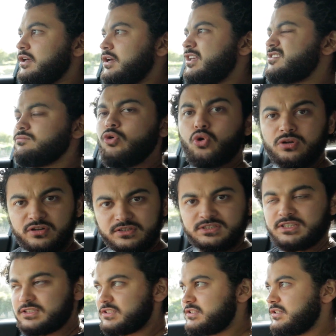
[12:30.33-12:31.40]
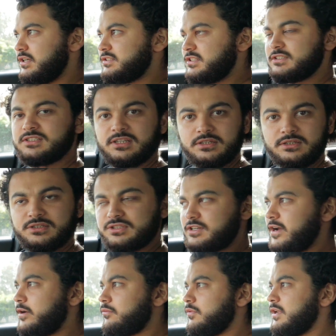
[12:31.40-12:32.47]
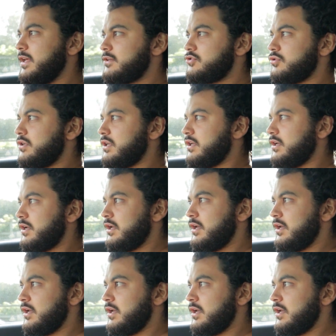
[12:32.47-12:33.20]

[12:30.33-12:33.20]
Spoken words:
It's motor assisted steering wheel actually.